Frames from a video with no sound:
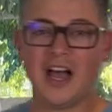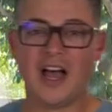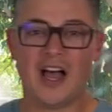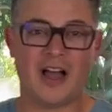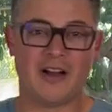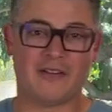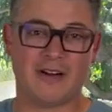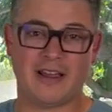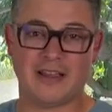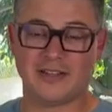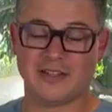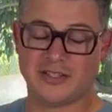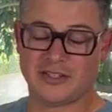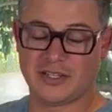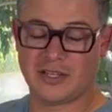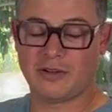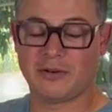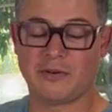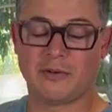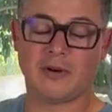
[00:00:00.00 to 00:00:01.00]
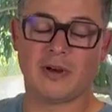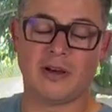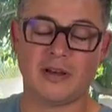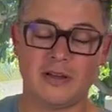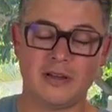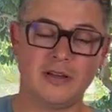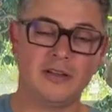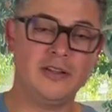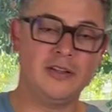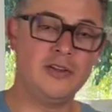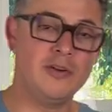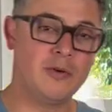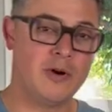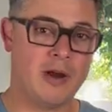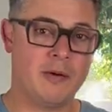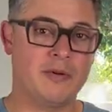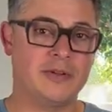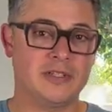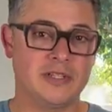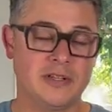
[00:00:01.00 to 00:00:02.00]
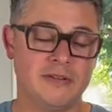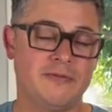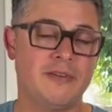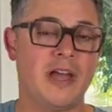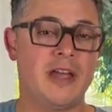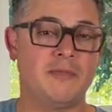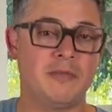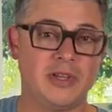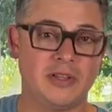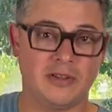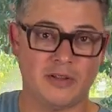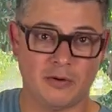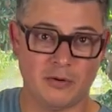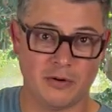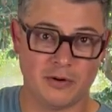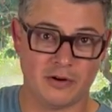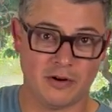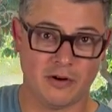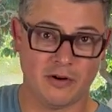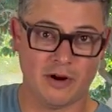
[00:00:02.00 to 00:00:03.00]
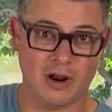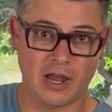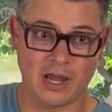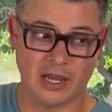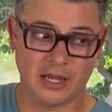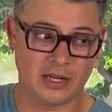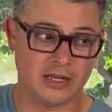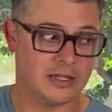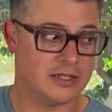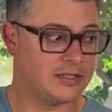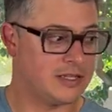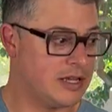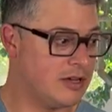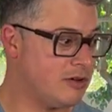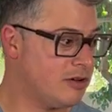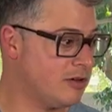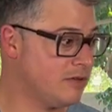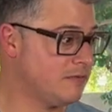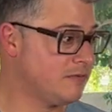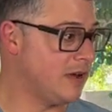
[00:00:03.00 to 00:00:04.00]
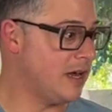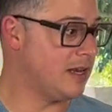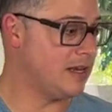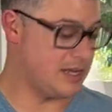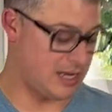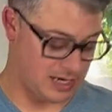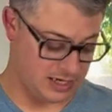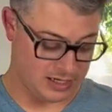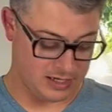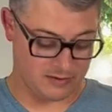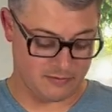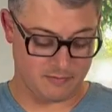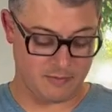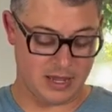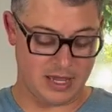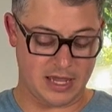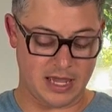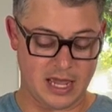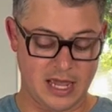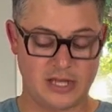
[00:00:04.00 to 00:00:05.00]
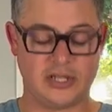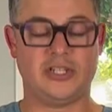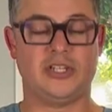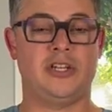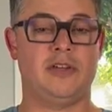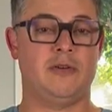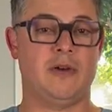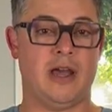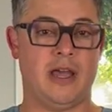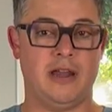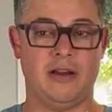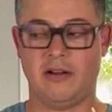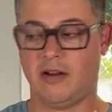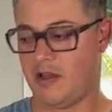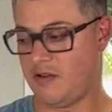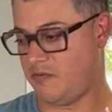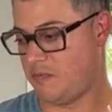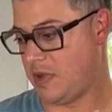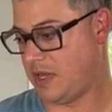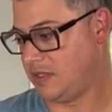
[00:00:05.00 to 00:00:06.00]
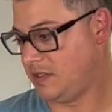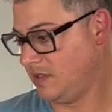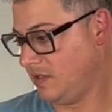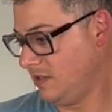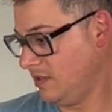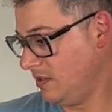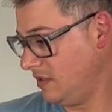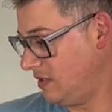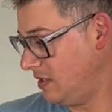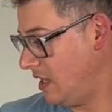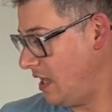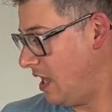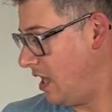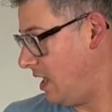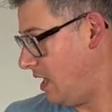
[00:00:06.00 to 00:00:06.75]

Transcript: All right, so you are almost gonna find me in the corner crying because I couldn't find any of my HQ iron off pencils.